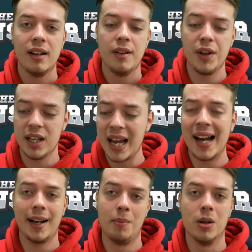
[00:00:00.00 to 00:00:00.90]
the
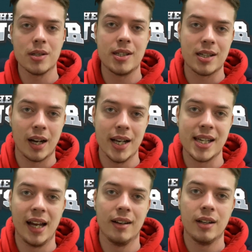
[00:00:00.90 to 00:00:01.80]
yak monster tight
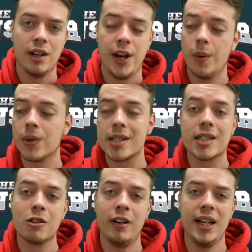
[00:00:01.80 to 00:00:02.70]
end, who on
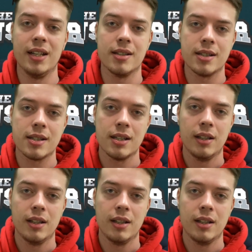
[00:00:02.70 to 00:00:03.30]
screens